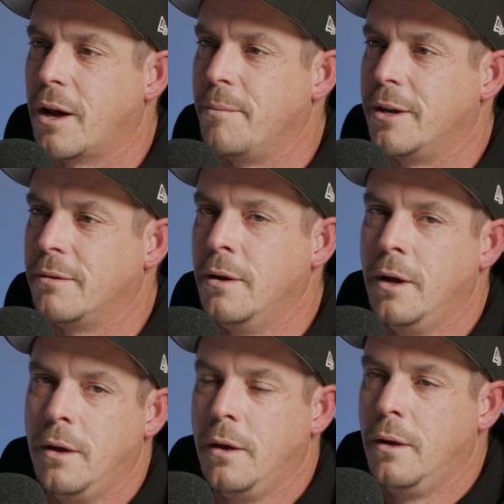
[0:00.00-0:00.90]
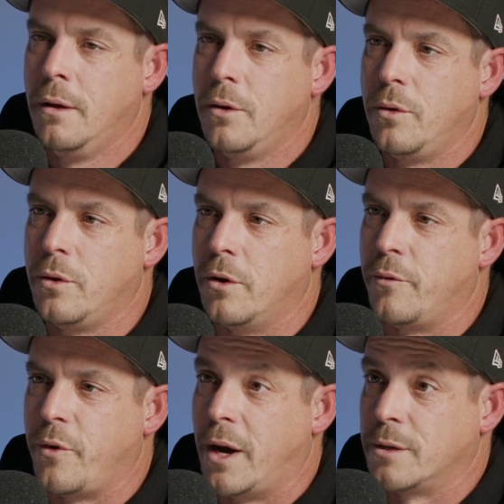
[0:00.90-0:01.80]
I mean, you know,
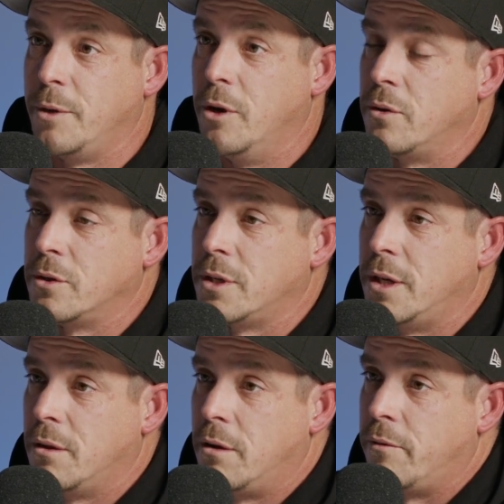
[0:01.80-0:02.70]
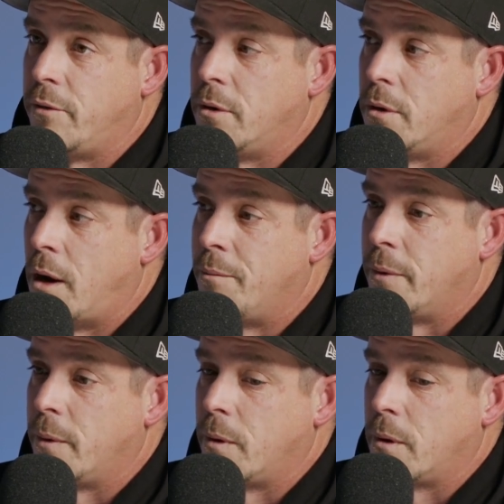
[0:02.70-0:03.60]
if you ask me honestly, a lot of I'm